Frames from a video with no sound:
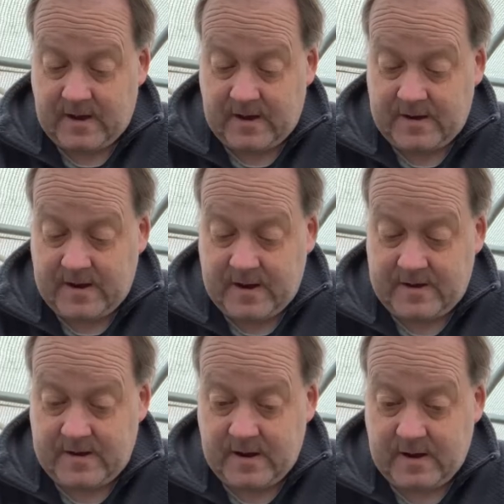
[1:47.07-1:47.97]

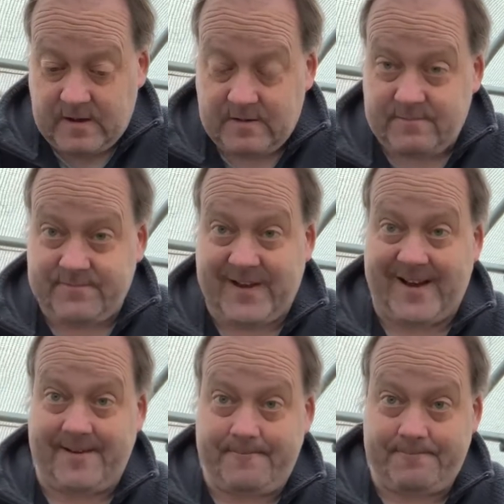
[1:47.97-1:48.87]
then
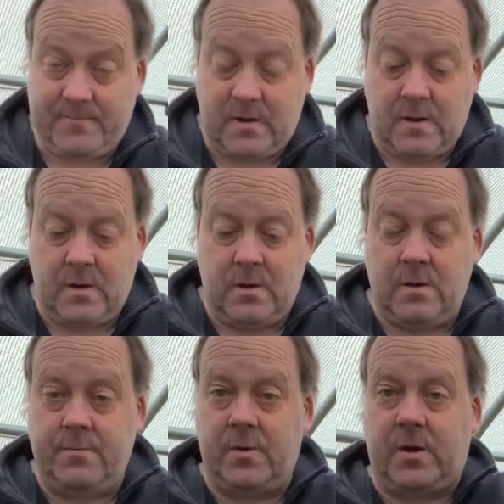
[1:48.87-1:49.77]
yeah,
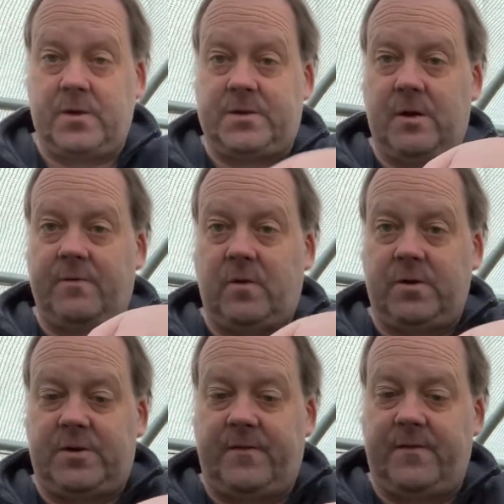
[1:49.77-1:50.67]
but you can see I've got
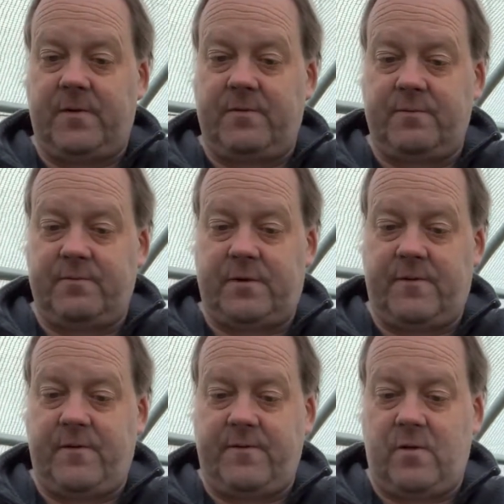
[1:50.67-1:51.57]
different
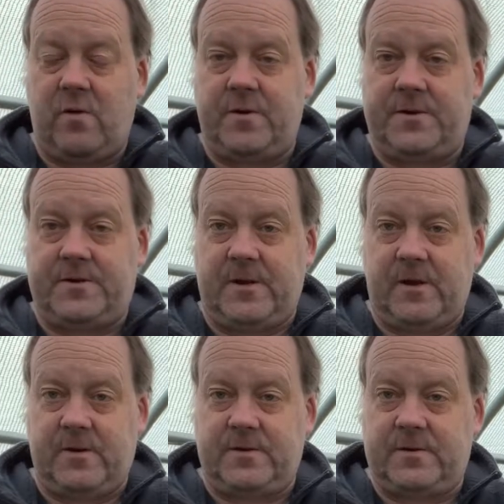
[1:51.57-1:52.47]
varieties here
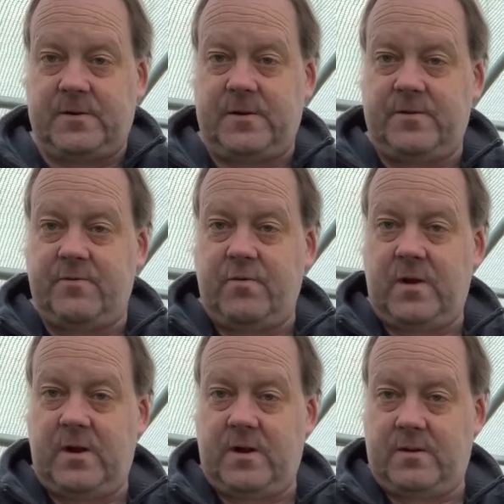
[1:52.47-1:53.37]
because these are
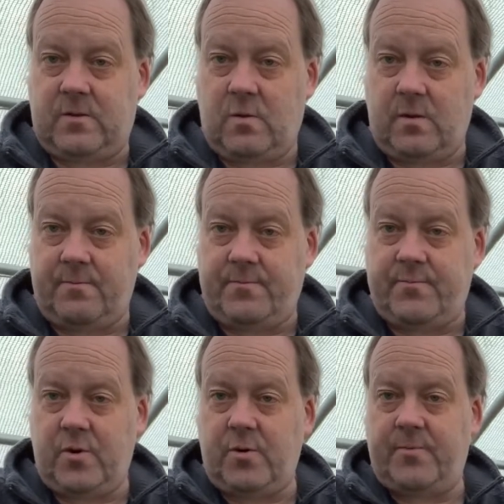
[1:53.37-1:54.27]
really quite
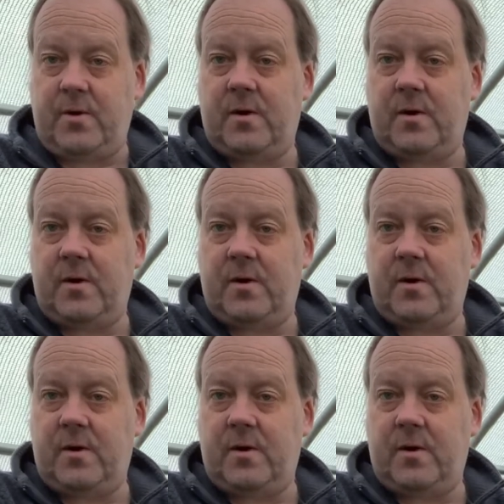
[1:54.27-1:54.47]
purple.